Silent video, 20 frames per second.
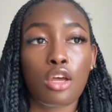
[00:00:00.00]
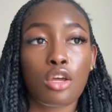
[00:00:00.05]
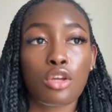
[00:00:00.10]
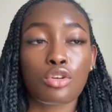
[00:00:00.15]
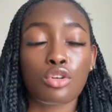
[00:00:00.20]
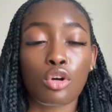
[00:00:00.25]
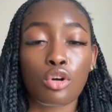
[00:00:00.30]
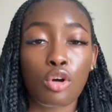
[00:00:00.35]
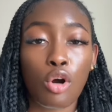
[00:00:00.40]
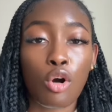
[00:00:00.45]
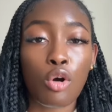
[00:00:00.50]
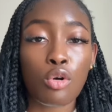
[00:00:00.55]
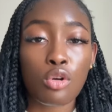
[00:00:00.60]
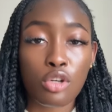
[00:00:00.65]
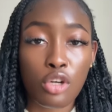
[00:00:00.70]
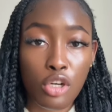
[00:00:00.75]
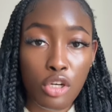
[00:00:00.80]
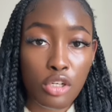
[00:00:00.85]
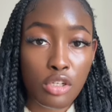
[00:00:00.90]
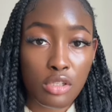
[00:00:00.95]
Nicole
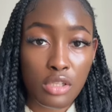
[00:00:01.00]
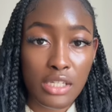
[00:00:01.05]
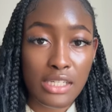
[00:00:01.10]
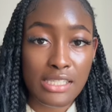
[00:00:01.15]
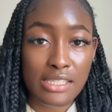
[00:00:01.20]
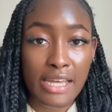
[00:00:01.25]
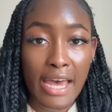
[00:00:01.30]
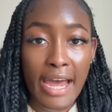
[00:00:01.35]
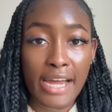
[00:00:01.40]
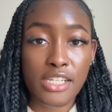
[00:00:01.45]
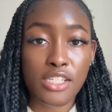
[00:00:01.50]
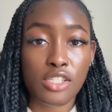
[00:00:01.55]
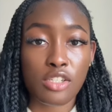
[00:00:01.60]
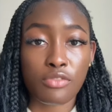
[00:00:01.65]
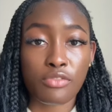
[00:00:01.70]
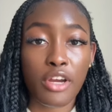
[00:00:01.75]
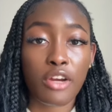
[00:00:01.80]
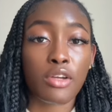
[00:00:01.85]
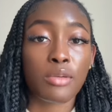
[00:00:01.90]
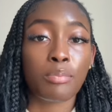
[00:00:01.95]
Kirkland is actually a
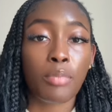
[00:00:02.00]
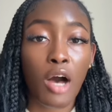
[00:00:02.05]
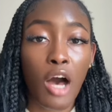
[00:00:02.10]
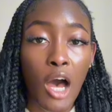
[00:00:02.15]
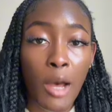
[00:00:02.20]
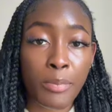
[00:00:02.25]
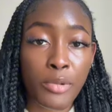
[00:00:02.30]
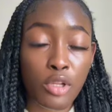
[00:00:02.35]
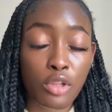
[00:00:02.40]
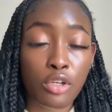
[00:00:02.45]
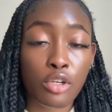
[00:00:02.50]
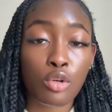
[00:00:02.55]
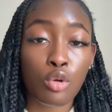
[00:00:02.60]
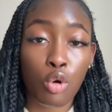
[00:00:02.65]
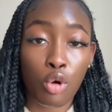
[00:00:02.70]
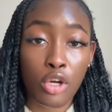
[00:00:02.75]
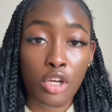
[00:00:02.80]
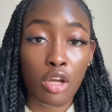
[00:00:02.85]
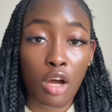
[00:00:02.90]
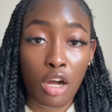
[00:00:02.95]
very popular
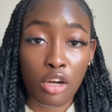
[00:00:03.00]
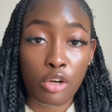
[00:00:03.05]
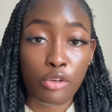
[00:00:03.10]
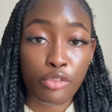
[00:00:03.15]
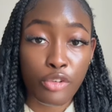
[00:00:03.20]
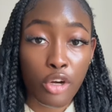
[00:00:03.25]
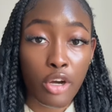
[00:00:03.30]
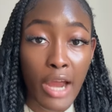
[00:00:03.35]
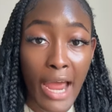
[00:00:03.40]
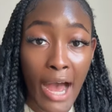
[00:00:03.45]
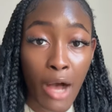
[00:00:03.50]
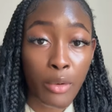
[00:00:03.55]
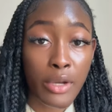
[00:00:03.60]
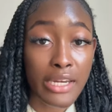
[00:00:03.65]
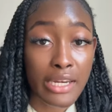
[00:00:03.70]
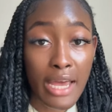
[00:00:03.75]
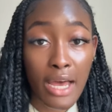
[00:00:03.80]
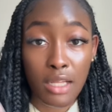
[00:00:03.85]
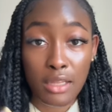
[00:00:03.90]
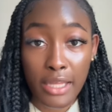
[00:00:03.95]
choreographer out in
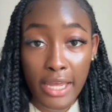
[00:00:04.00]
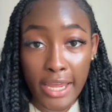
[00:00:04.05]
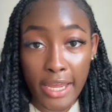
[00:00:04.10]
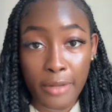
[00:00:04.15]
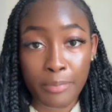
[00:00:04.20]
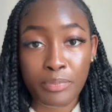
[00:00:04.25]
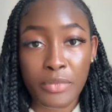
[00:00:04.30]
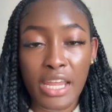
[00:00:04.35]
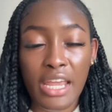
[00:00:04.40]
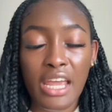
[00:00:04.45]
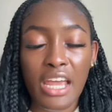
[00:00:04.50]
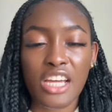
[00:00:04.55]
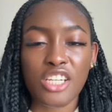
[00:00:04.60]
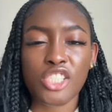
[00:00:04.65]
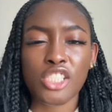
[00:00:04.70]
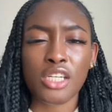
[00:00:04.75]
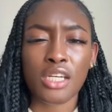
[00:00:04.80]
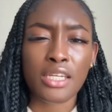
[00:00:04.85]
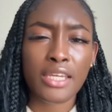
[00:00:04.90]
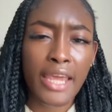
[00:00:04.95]
LA, and
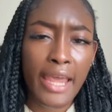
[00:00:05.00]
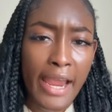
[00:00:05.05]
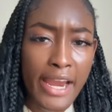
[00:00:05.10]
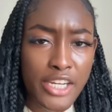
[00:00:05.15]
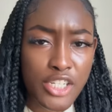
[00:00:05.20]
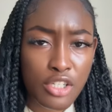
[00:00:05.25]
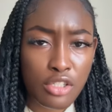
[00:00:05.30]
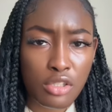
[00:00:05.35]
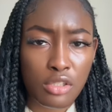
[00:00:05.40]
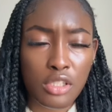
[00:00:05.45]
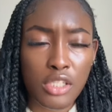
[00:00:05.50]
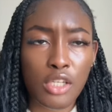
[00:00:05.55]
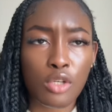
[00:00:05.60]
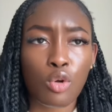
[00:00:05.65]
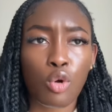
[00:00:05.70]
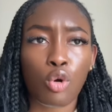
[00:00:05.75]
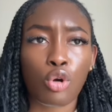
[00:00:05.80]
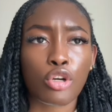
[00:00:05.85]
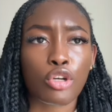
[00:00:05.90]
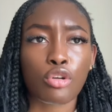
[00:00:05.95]
she occasionally
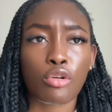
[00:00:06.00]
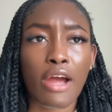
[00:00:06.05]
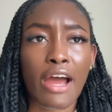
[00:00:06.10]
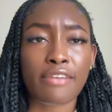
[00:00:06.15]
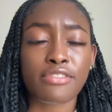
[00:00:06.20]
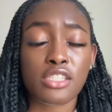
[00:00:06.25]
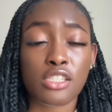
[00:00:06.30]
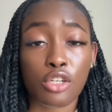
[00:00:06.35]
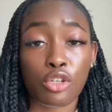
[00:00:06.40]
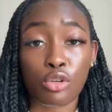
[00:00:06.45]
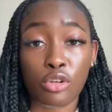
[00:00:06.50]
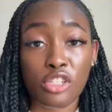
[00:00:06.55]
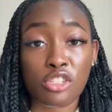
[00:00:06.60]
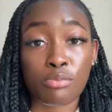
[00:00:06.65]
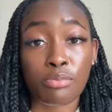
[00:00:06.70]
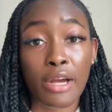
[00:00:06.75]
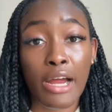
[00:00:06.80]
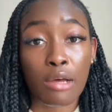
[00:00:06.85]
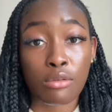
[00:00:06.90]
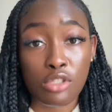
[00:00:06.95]
choreographs to Chris
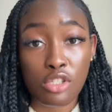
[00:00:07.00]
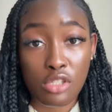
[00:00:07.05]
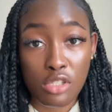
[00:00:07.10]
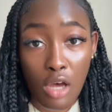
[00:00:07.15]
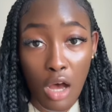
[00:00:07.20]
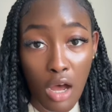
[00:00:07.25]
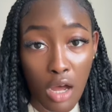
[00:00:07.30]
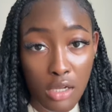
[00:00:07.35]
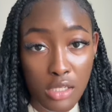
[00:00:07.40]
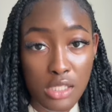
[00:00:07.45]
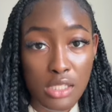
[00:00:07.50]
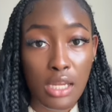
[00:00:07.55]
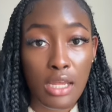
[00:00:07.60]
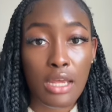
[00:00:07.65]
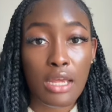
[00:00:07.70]
Brown's songs.